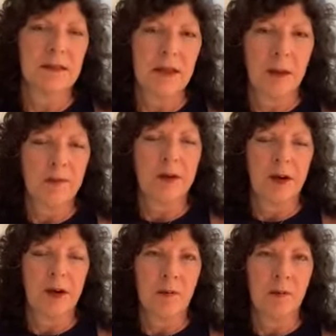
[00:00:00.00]
I'm
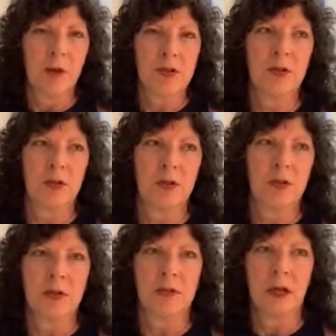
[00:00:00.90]
very emotional,
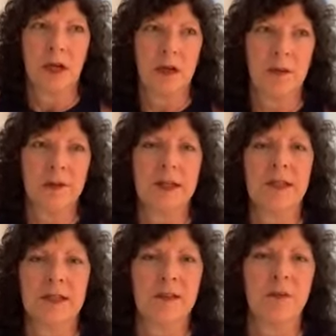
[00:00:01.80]
very
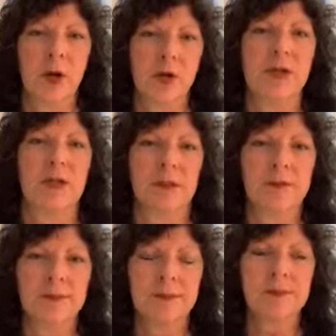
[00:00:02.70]
sensitive person.
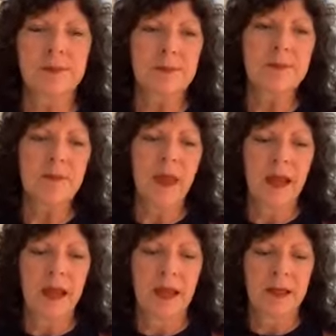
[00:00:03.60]

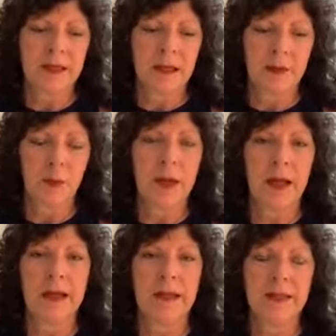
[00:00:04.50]
And when
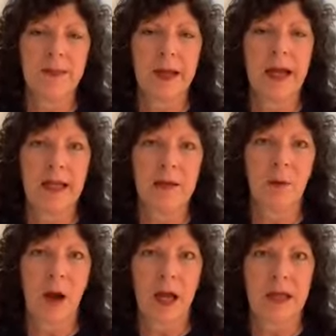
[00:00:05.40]
I painted
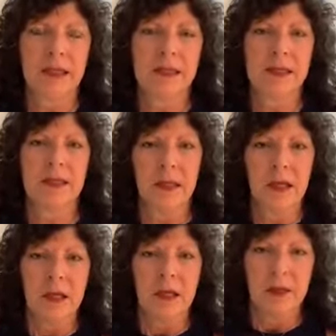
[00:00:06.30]
Rise,
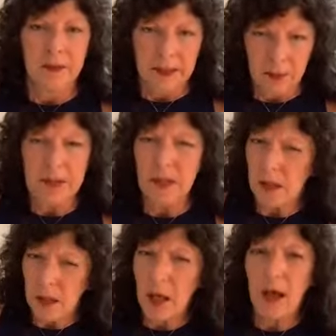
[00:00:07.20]
there was a
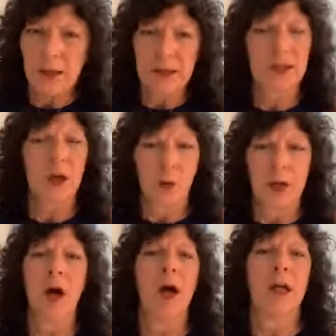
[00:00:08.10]
lot going
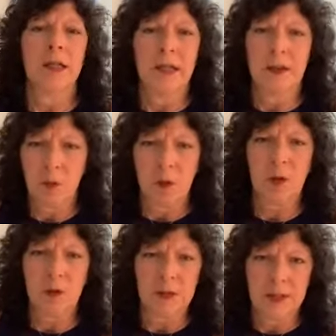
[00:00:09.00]
on in the
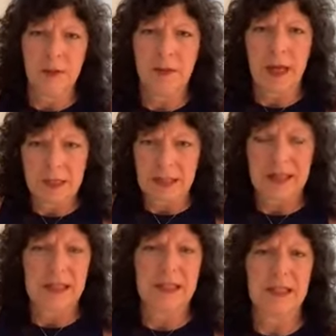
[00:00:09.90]
world in
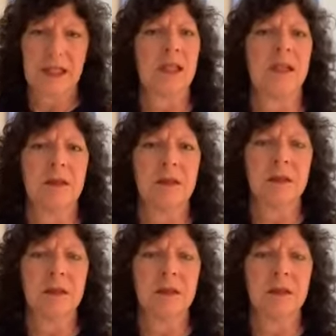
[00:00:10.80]
2016.